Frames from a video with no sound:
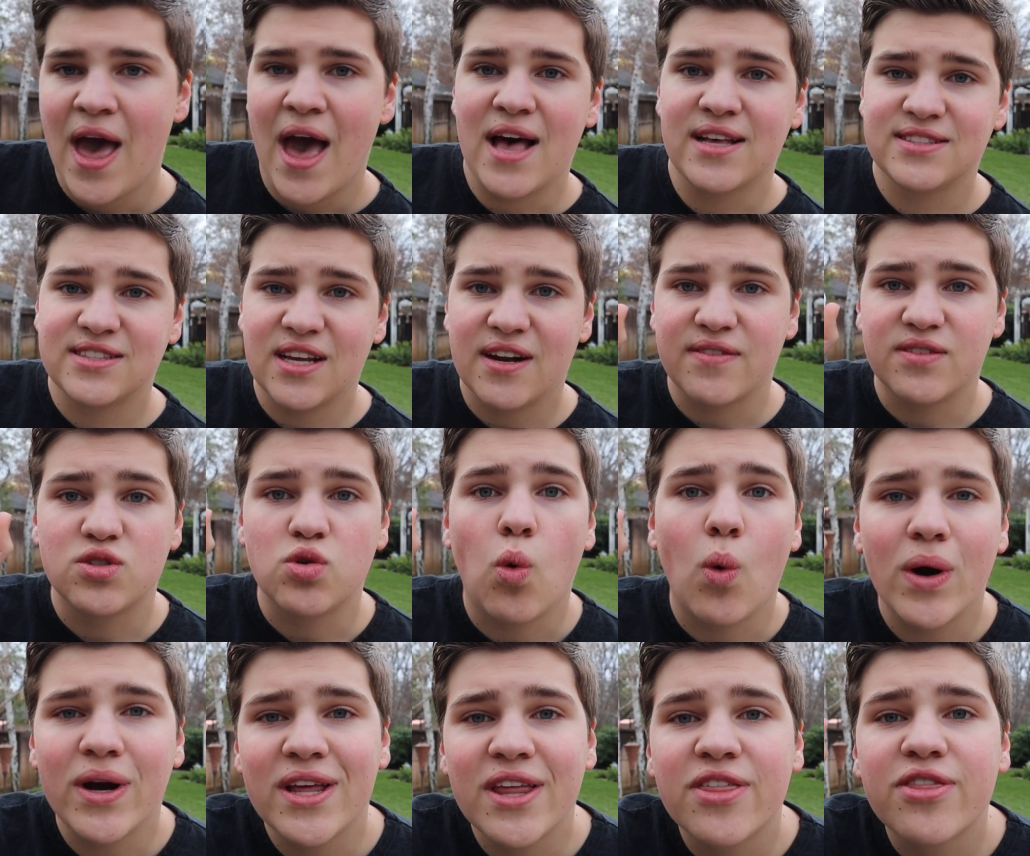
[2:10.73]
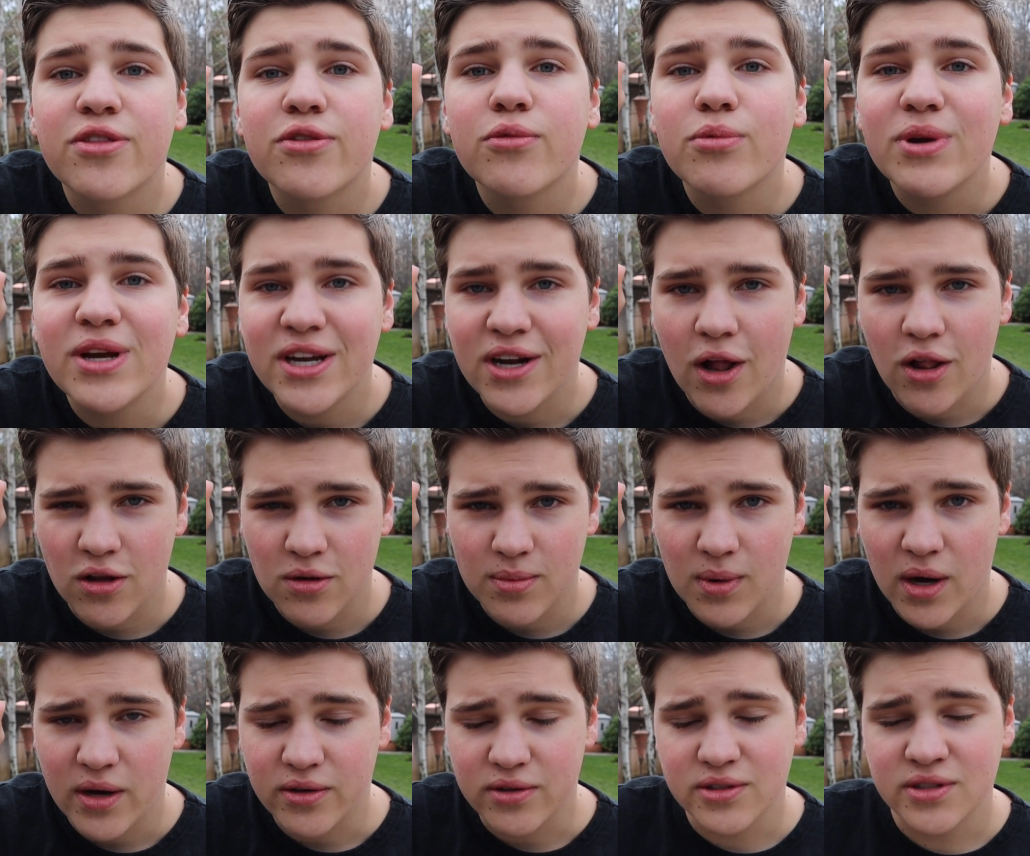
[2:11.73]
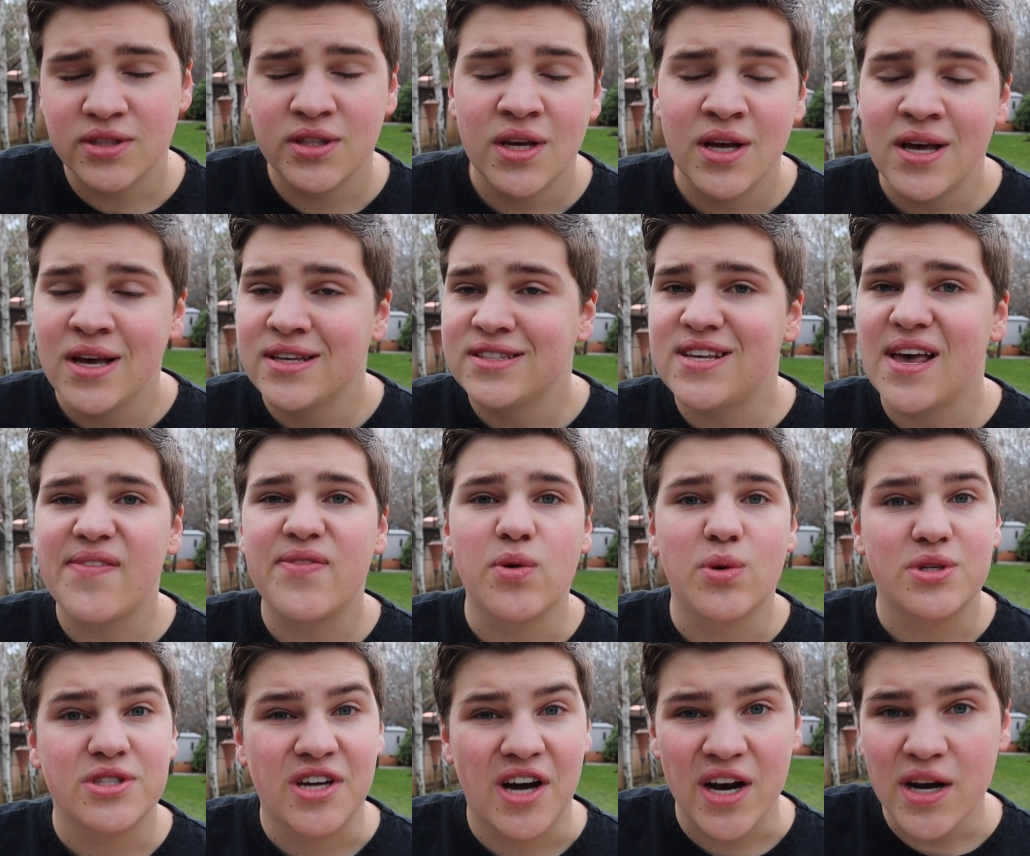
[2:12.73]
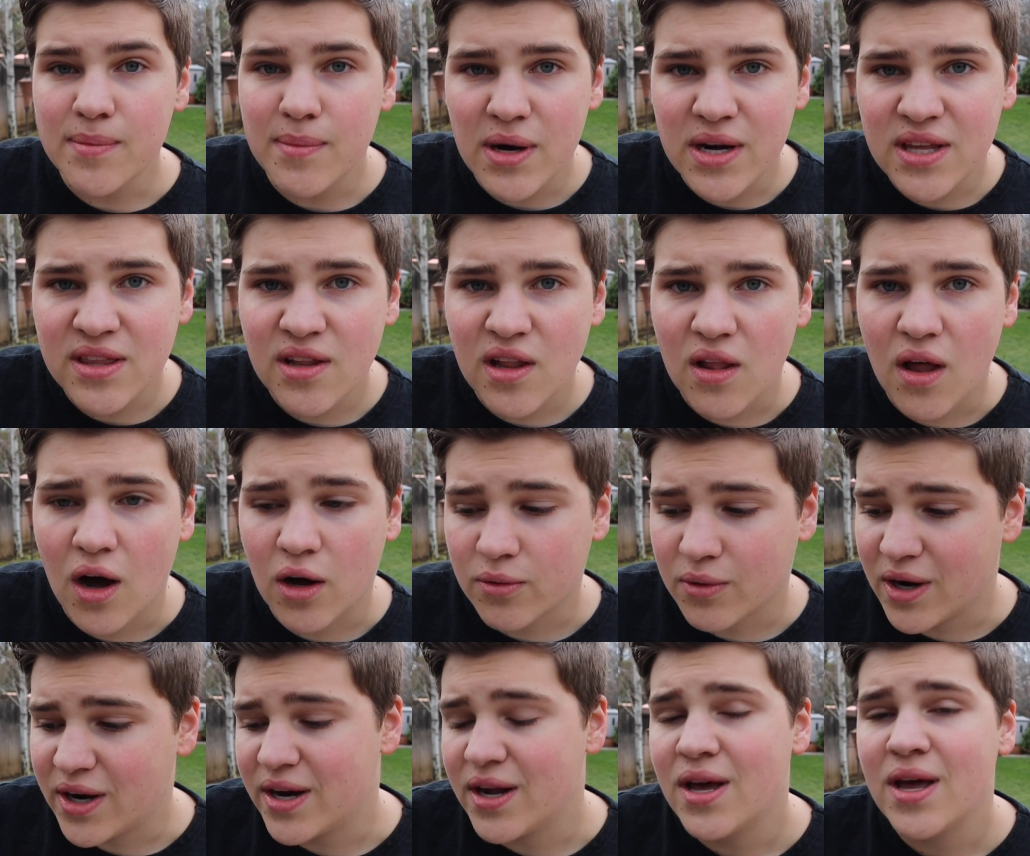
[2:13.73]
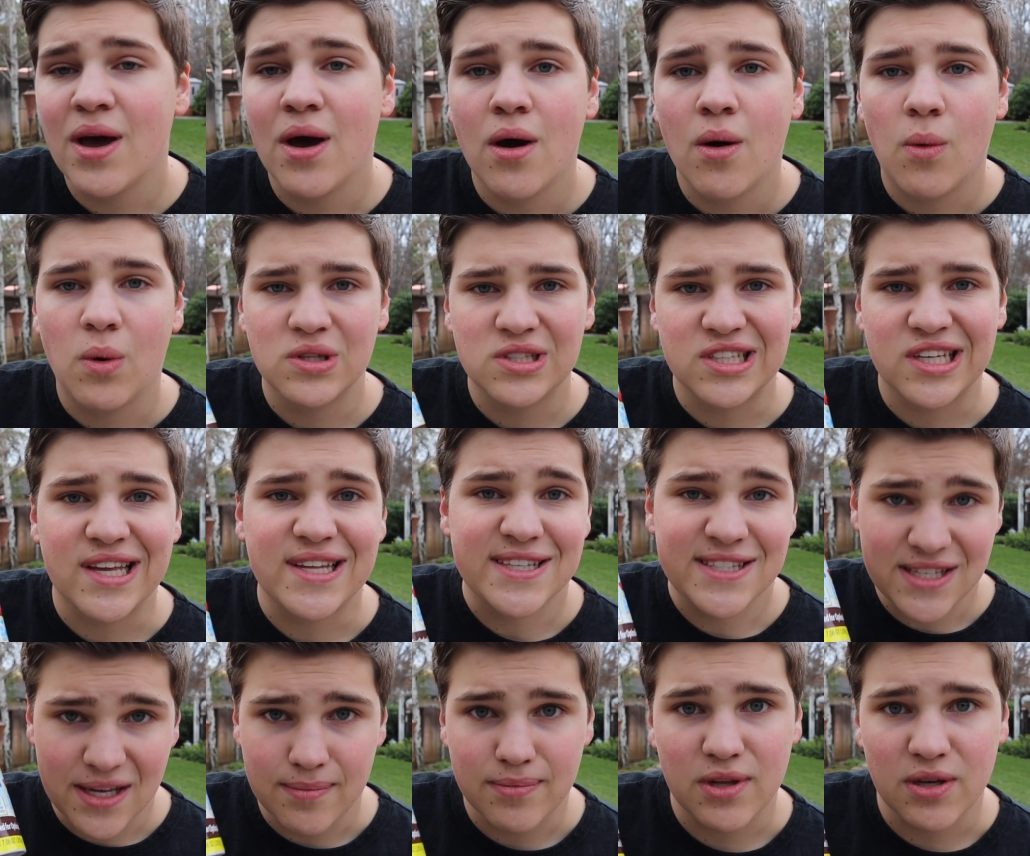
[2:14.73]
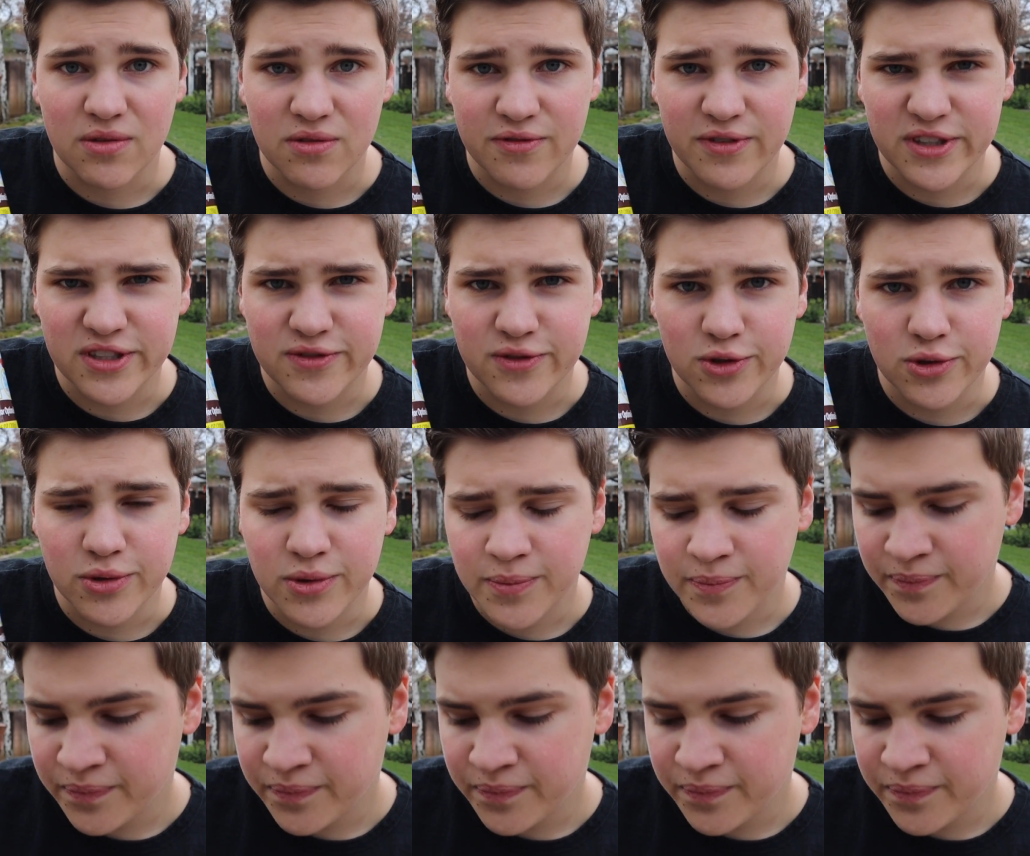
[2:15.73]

instead of $23 bottles. Save you a ton of money in the long run. Once again, same thing with fish food.